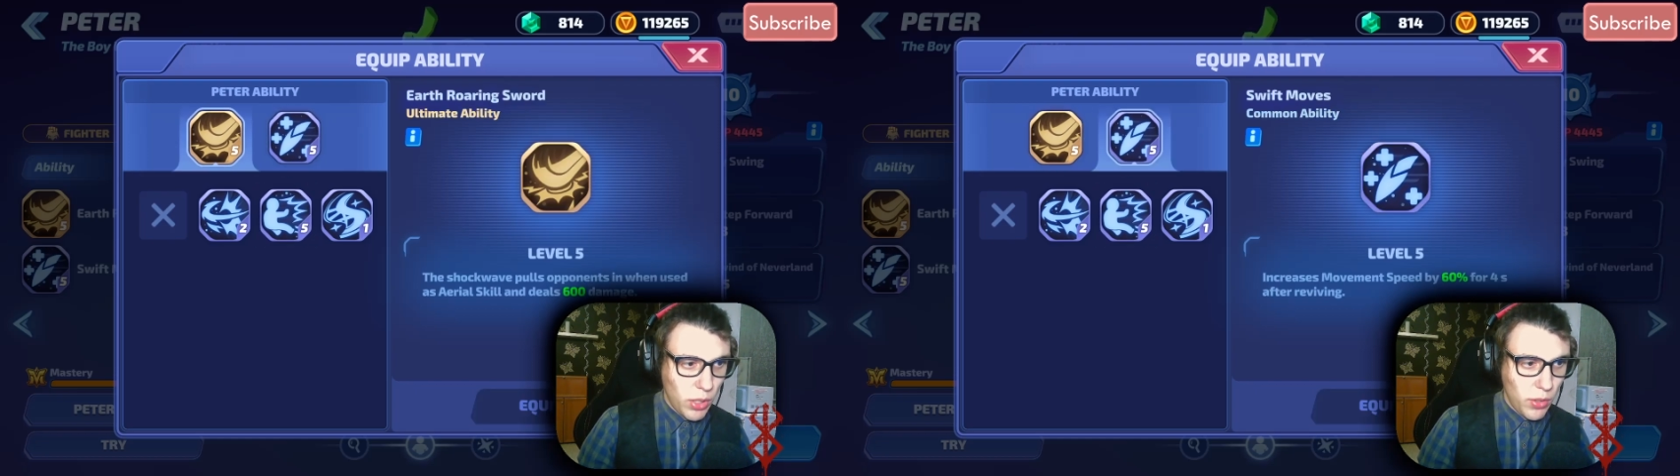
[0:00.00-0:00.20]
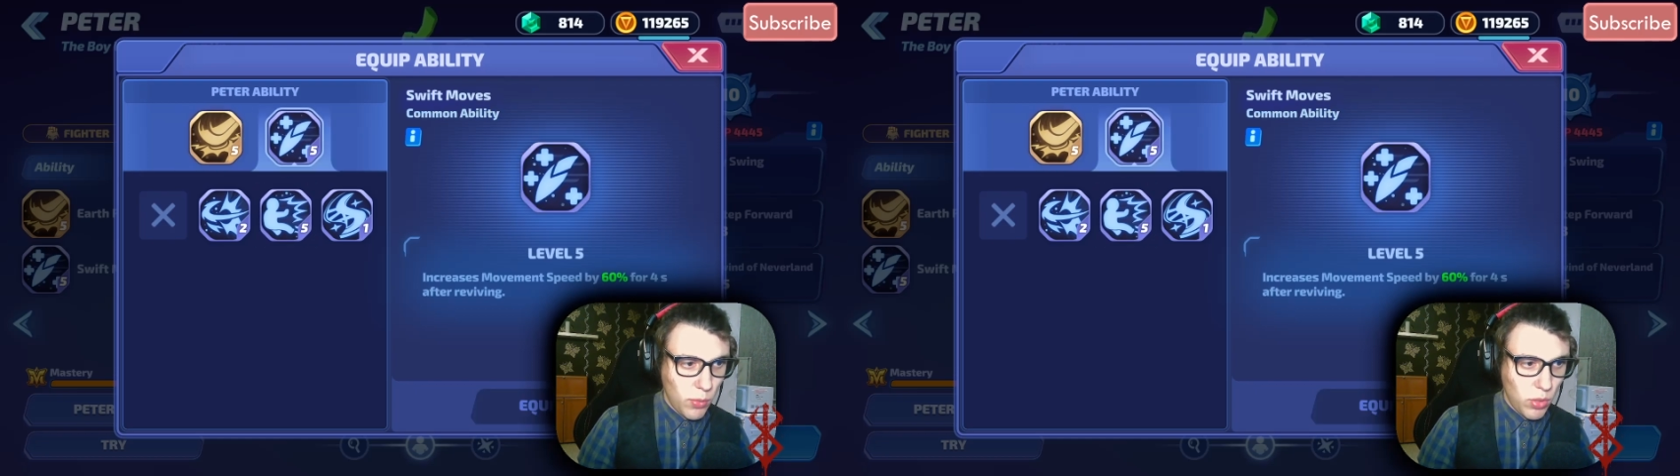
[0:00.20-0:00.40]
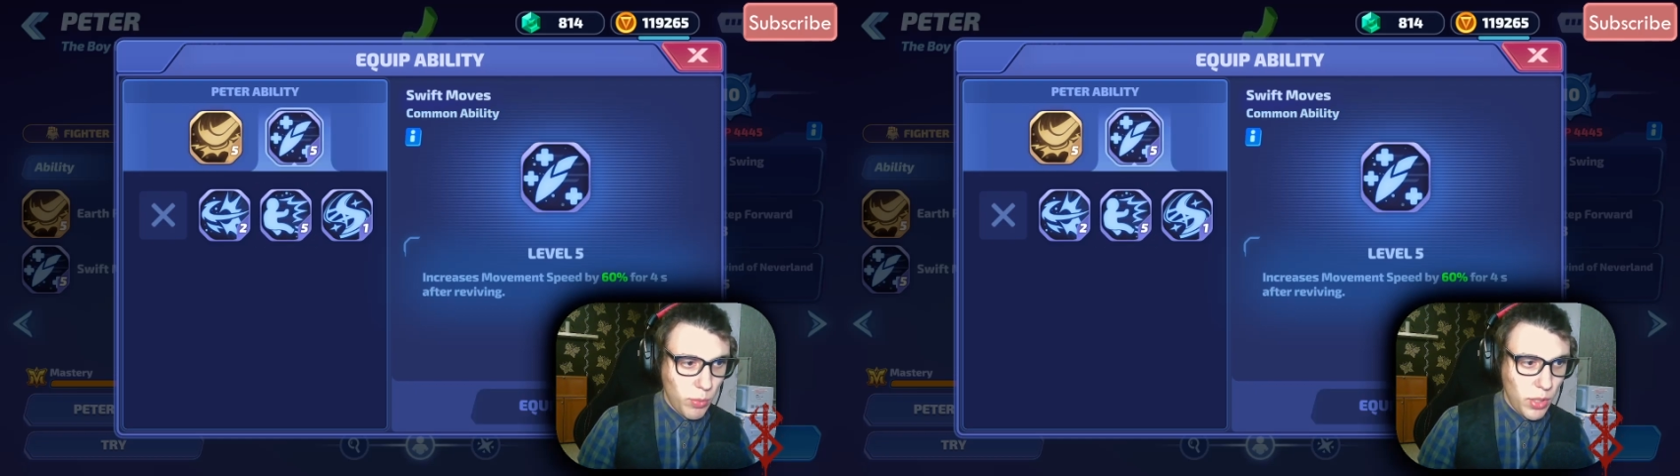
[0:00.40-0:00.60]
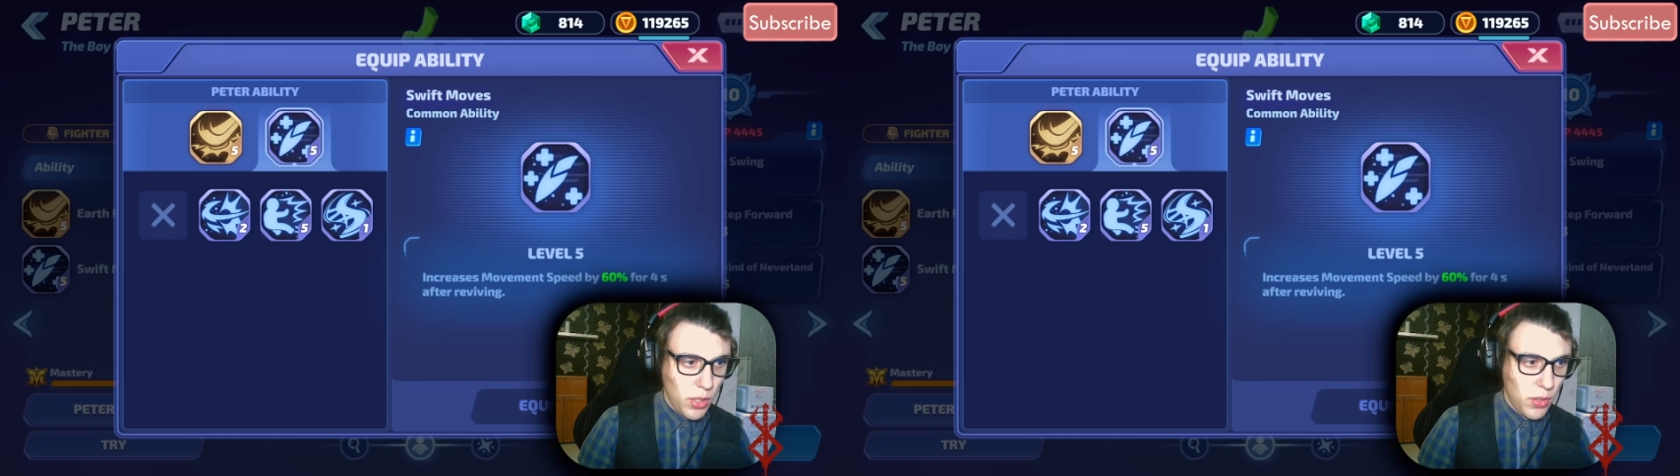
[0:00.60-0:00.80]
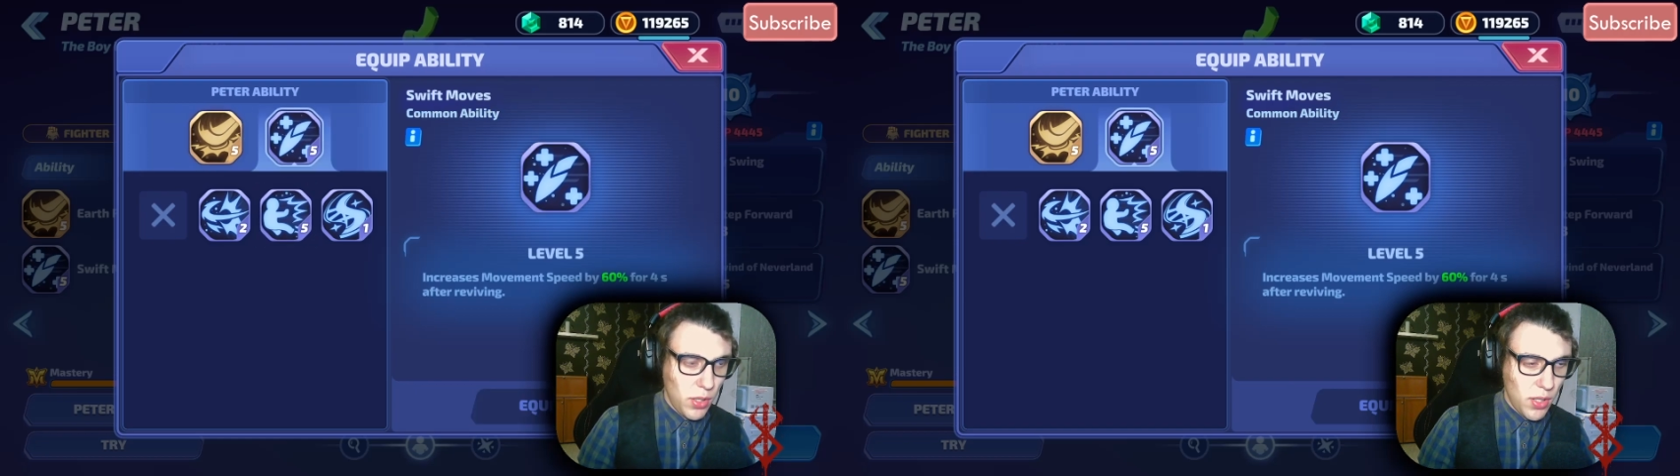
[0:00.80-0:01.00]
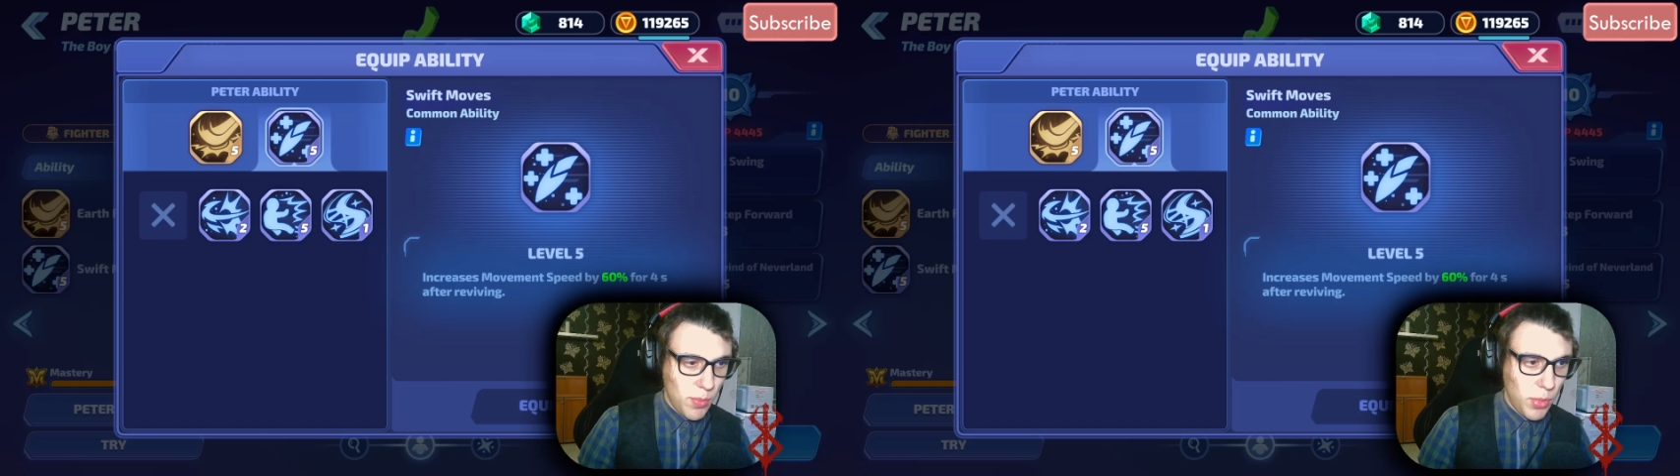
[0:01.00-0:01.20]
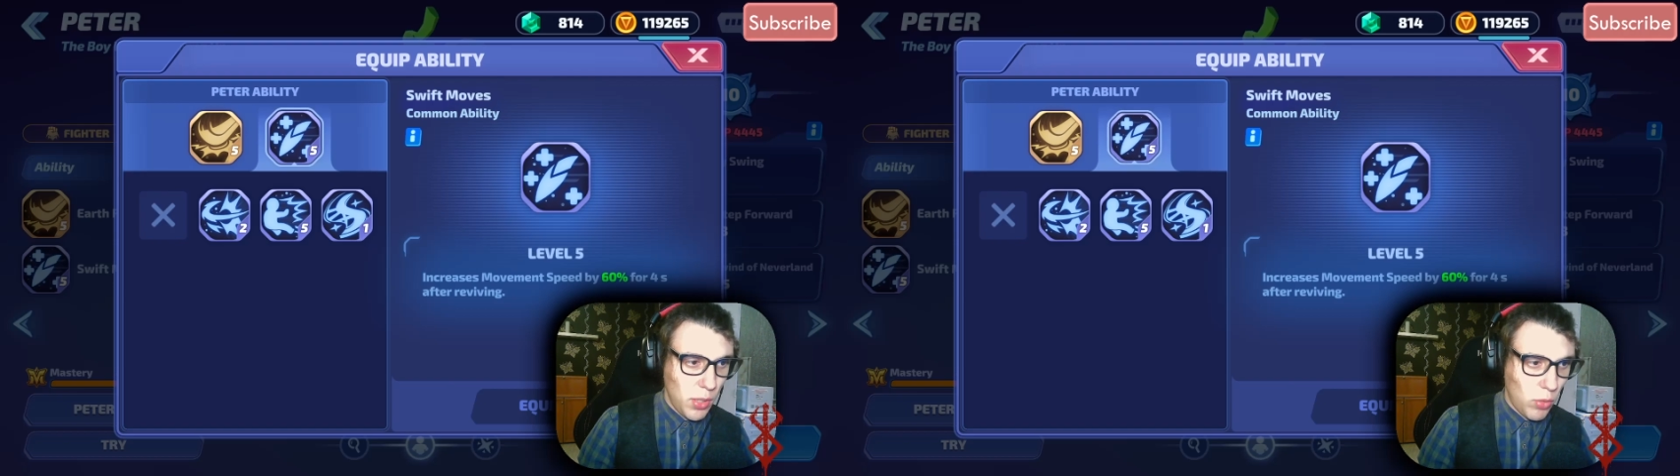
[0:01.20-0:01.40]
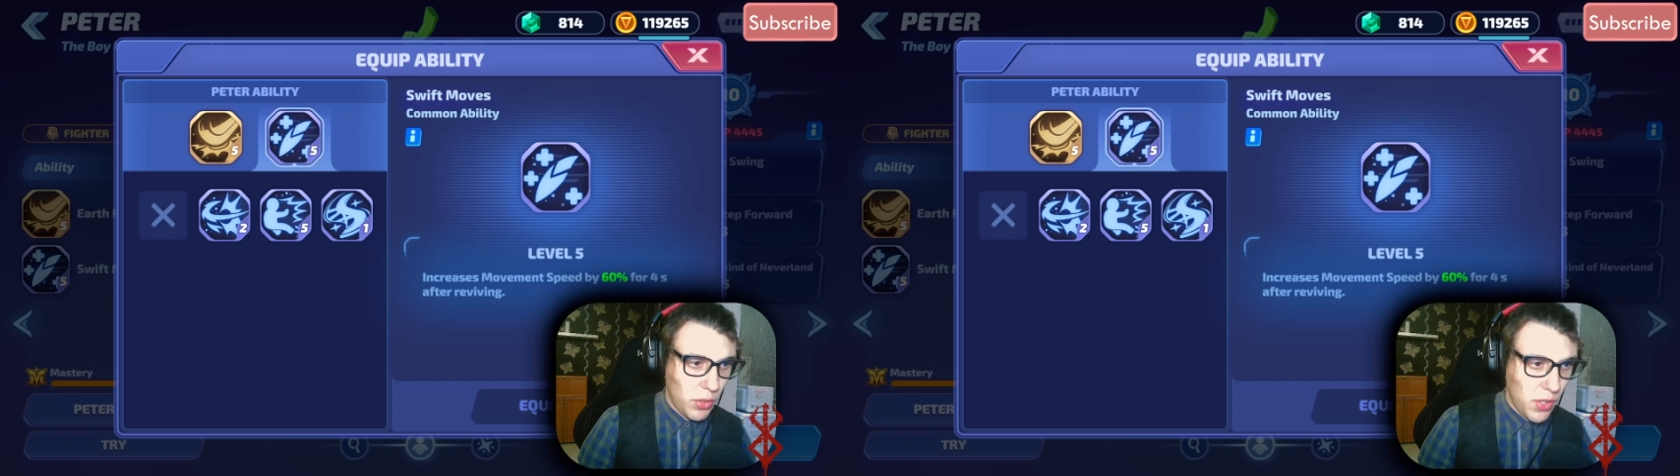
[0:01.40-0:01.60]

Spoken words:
it would be the speed one.